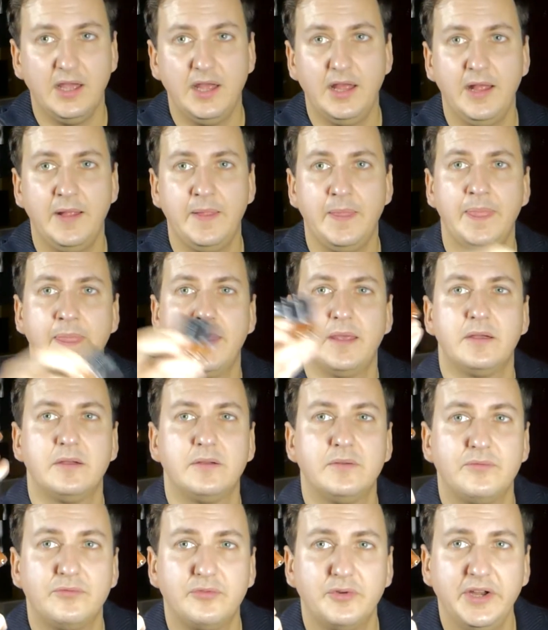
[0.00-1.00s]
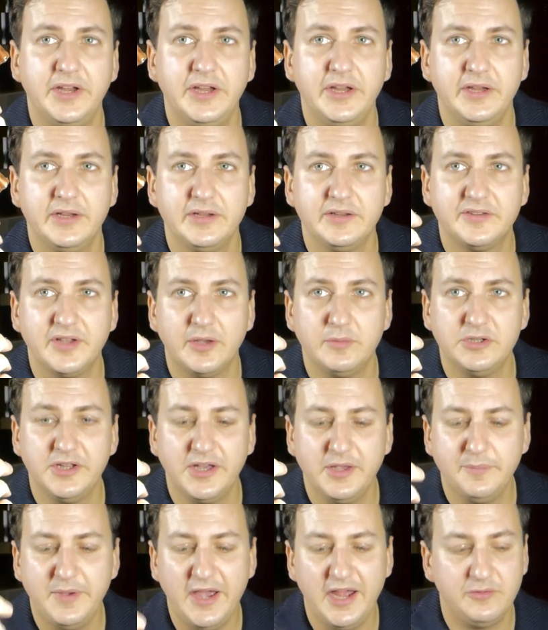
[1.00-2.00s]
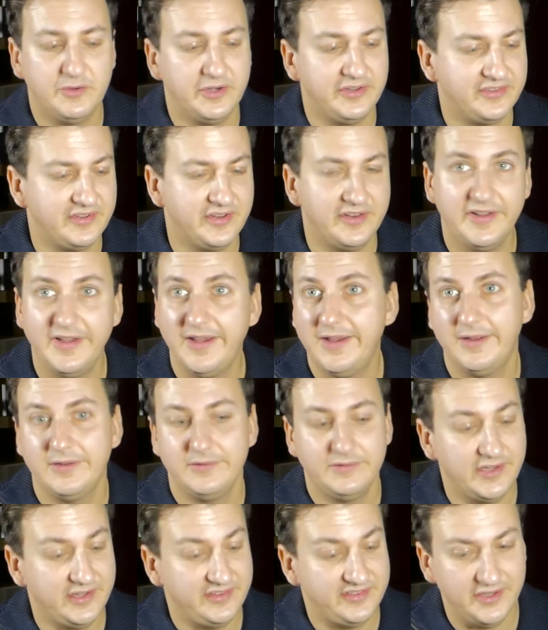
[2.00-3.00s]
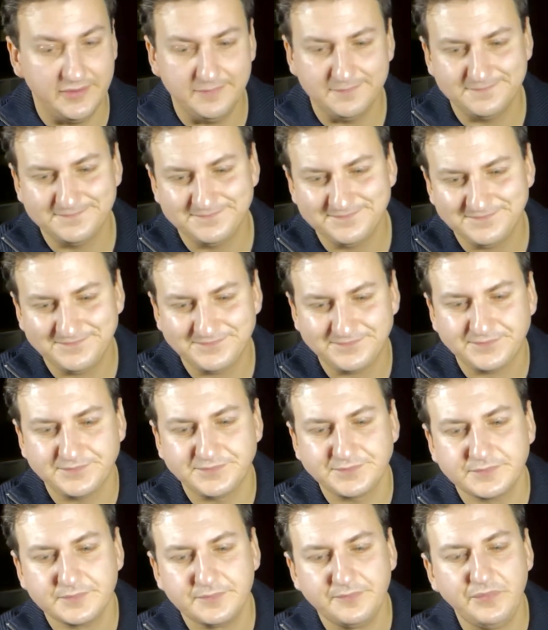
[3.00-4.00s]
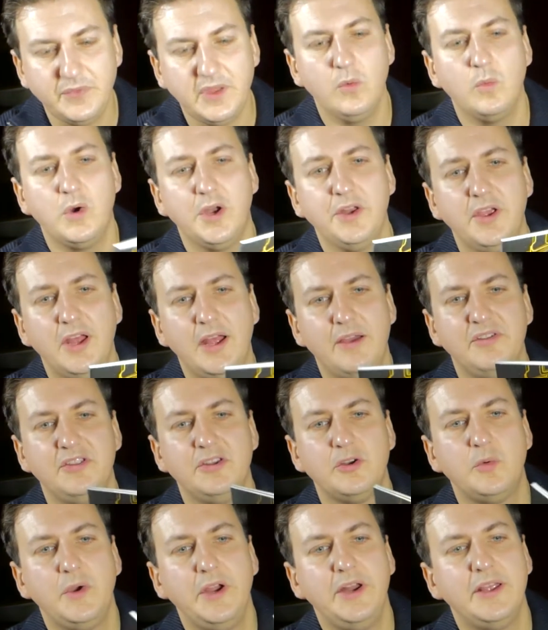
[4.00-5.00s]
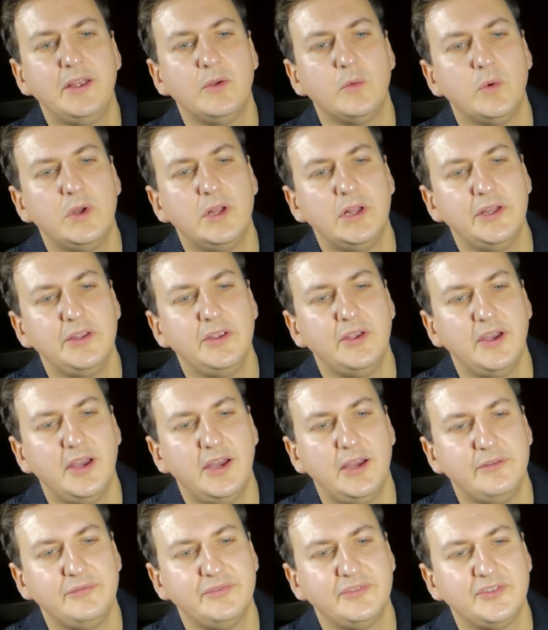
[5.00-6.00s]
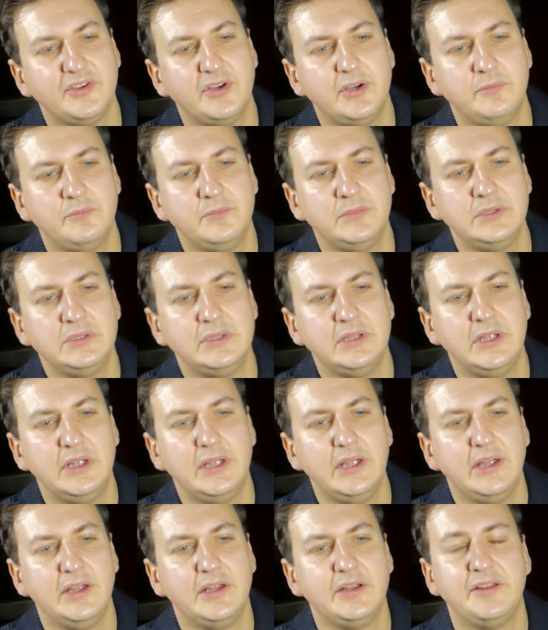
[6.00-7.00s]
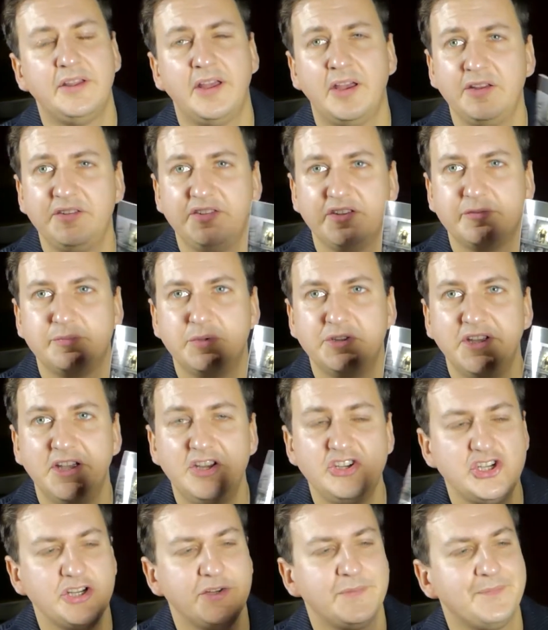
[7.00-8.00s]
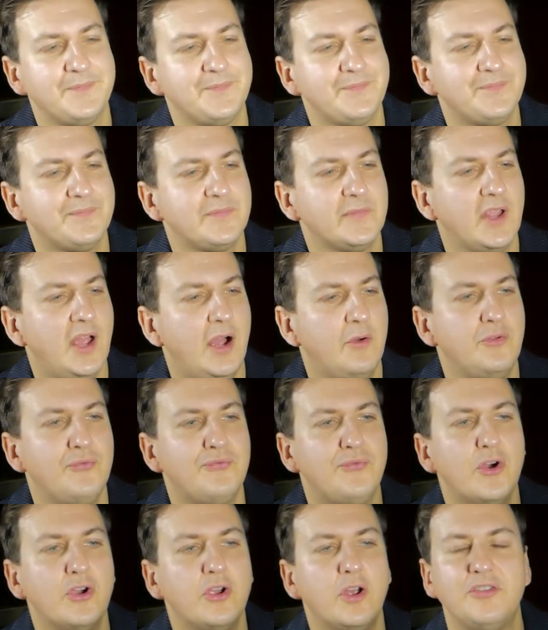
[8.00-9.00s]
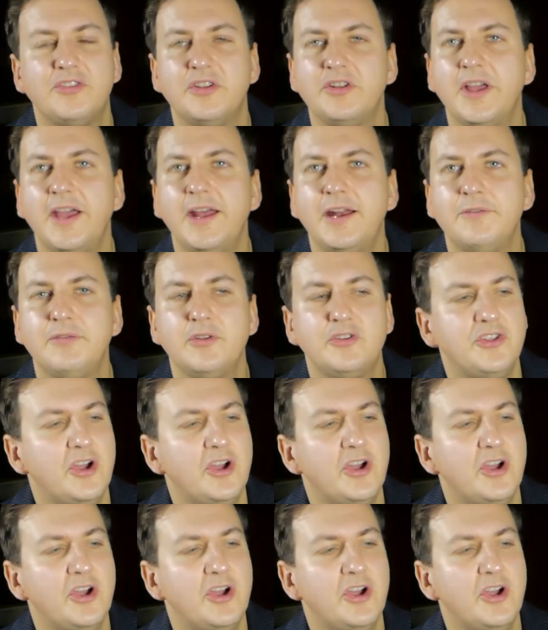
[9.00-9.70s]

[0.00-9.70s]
and 3 AA batteries, and that's it. What do you have in the reading? Well, you have some nice explanation. How to focus on the head of your